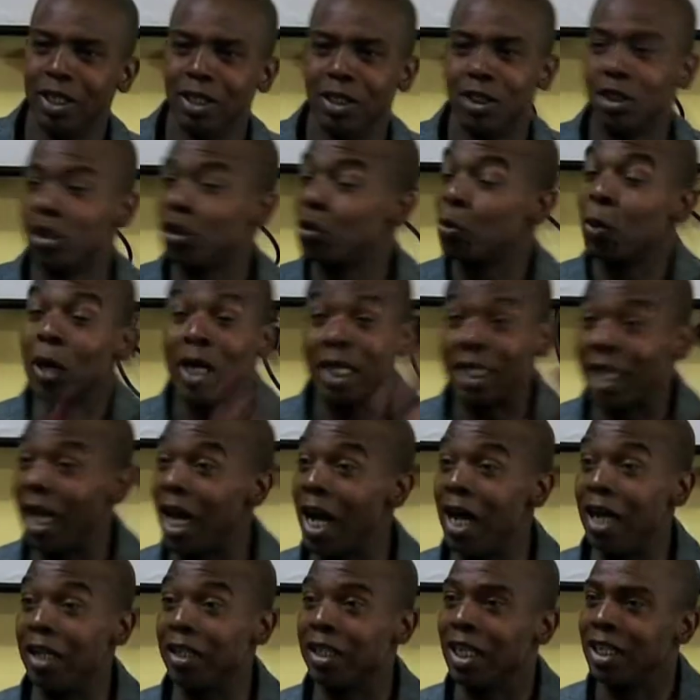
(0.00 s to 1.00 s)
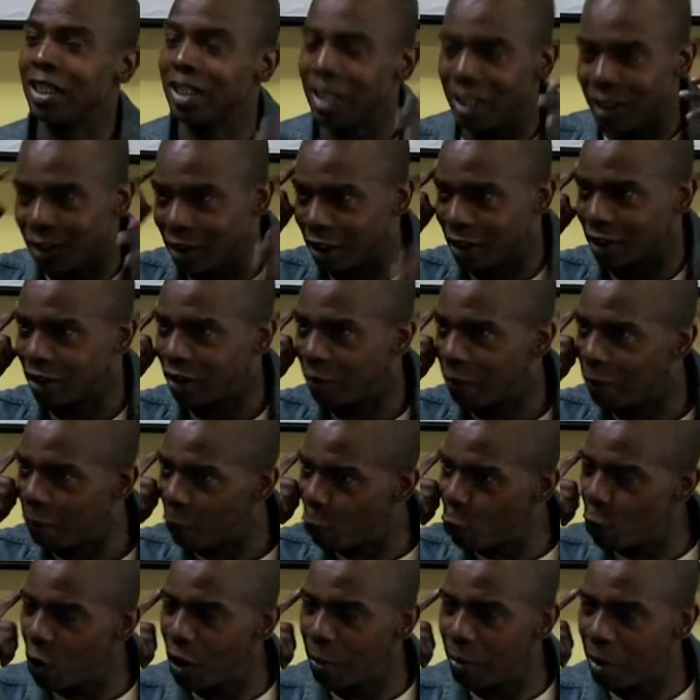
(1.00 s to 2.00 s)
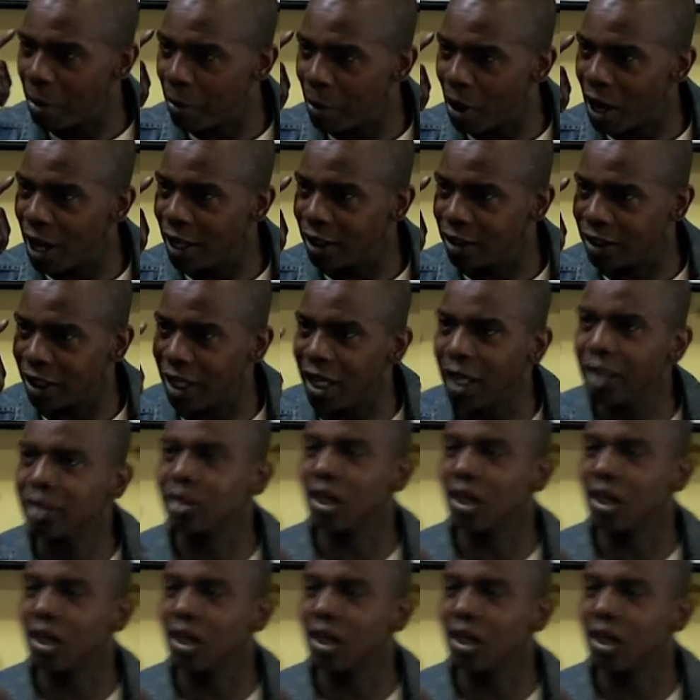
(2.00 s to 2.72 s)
Swear down, it's a thought in my mind, yeah?